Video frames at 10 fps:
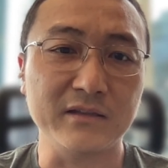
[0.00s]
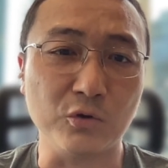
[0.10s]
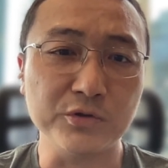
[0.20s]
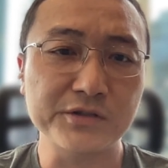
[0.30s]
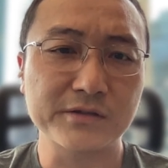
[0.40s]

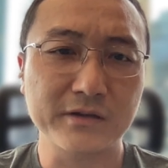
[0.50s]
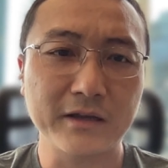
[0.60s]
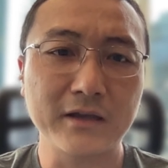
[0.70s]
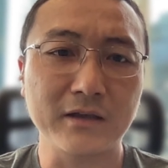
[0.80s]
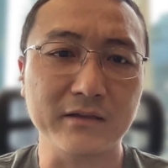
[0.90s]
nodes,
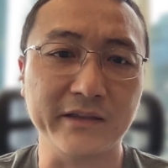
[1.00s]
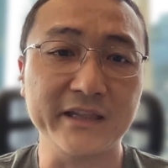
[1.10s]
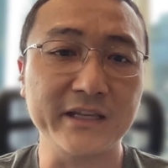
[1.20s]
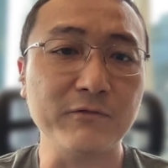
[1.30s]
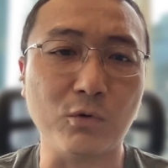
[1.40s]

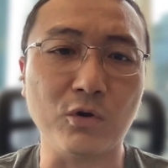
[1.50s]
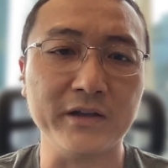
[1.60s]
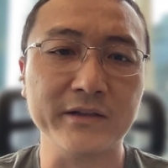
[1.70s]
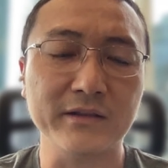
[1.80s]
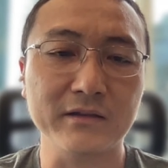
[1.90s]
native
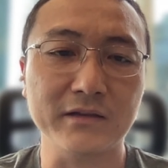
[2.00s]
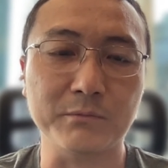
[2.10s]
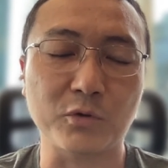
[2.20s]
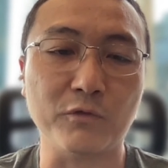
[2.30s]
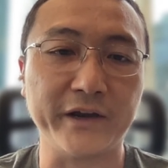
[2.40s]
wallet
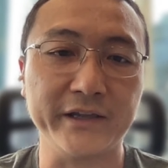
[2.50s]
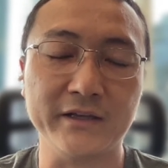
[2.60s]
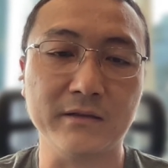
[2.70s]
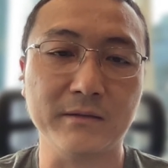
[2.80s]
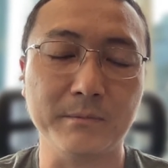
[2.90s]
that
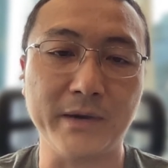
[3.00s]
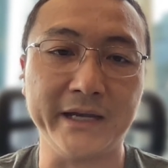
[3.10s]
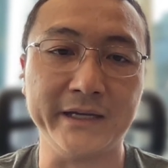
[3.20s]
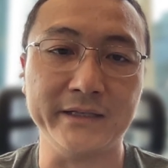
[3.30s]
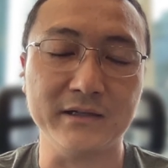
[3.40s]
provided
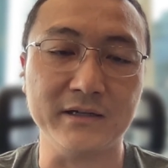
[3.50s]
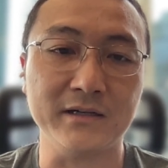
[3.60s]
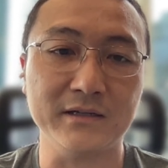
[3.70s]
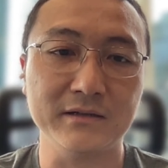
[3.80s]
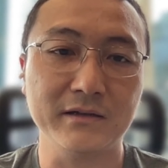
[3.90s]
by the
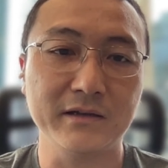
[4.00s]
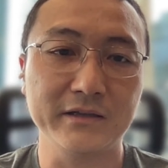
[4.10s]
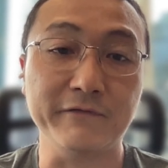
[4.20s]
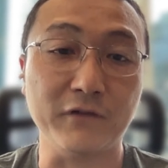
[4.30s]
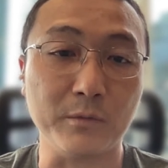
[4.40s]

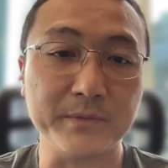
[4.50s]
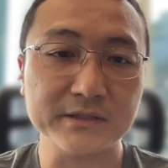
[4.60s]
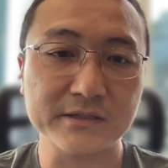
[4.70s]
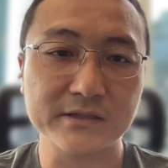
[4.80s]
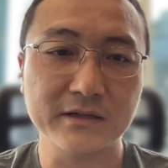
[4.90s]

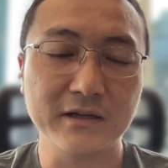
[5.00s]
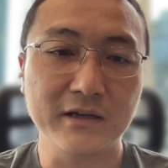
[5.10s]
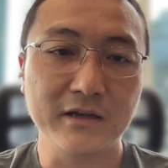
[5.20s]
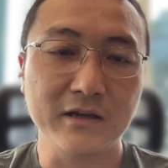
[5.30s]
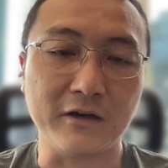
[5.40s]
developers
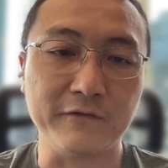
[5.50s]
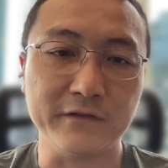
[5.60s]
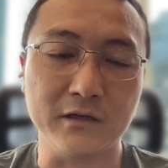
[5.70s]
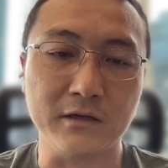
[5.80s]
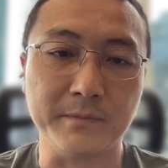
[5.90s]
of
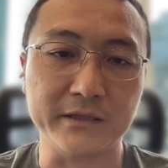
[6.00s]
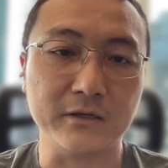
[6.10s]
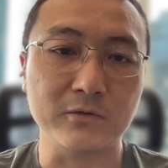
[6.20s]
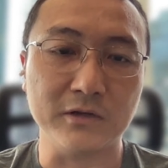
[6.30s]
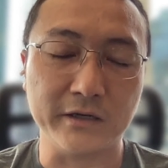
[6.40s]
the
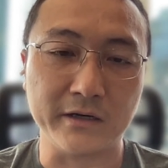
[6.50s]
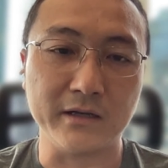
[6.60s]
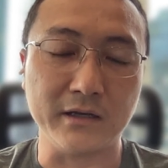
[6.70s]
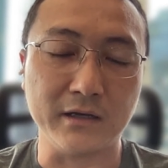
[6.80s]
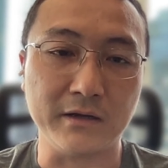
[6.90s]
particular
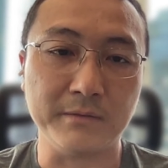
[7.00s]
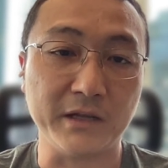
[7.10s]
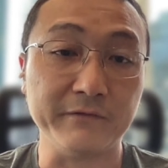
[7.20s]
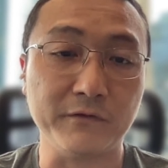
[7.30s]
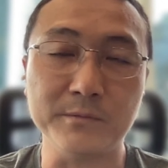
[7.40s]

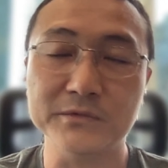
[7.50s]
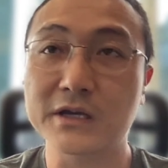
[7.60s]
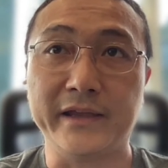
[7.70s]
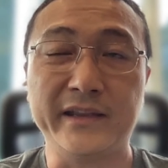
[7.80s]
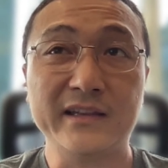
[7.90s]
platforms.
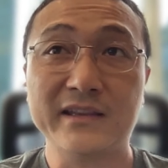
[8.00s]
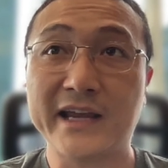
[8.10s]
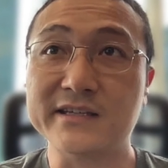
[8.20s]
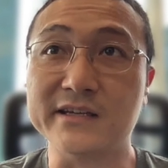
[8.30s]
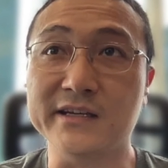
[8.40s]
And then
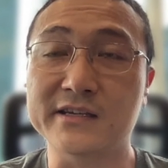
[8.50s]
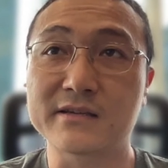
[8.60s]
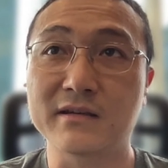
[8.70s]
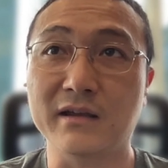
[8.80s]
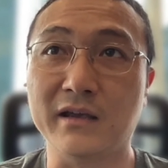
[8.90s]
next
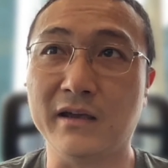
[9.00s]
is